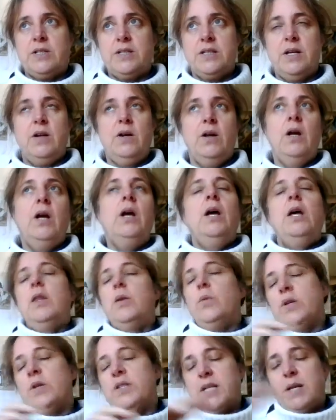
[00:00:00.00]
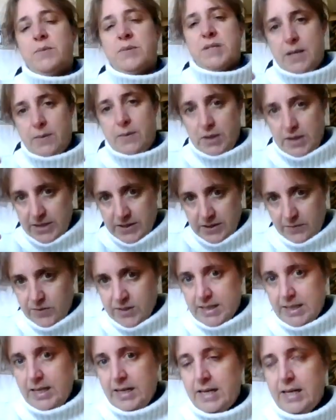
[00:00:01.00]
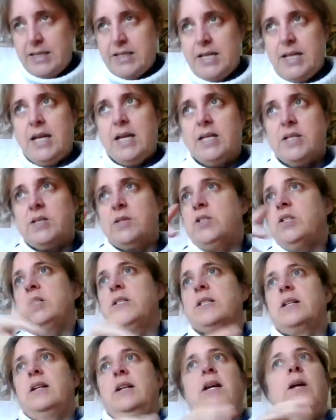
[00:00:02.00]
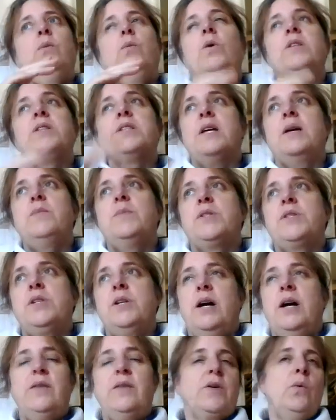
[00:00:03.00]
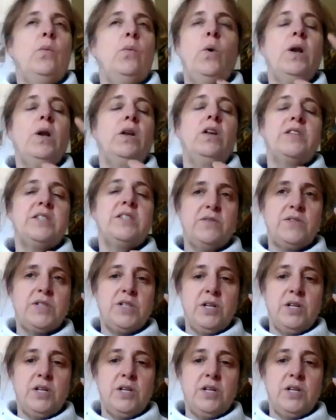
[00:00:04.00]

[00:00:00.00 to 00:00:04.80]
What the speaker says: So the one times table is obviously easy. That's just kind of like 1 times 2. I've got one lot of